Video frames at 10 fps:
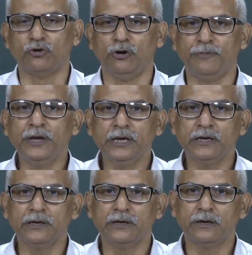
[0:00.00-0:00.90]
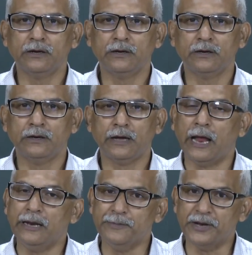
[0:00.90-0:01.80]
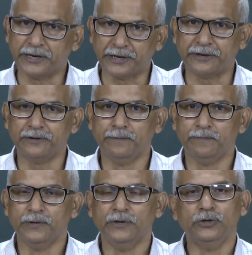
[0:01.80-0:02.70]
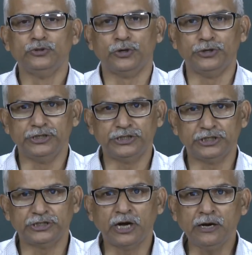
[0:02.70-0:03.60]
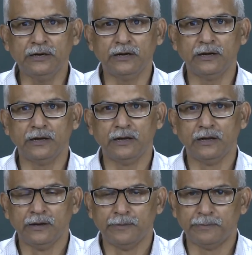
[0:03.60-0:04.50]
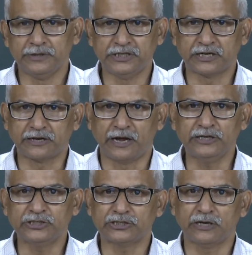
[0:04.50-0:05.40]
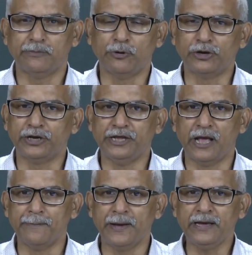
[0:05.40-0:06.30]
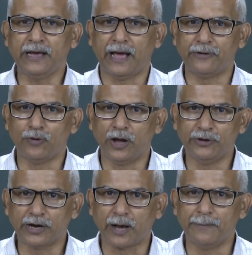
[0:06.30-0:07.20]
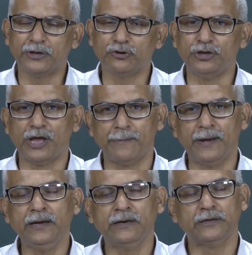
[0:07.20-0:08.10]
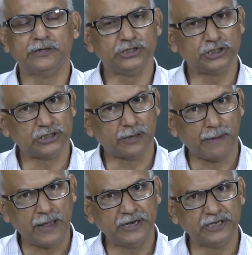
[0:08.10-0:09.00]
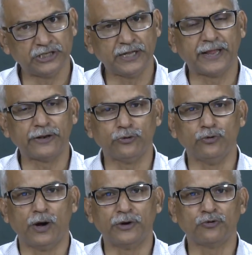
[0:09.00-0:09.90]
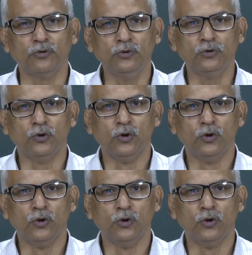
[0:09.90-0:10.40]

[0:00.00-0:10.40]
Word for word: will be eliminated. So, this is the basic crux about the DMA and why you are coming to DMA. This is the main reason that we want to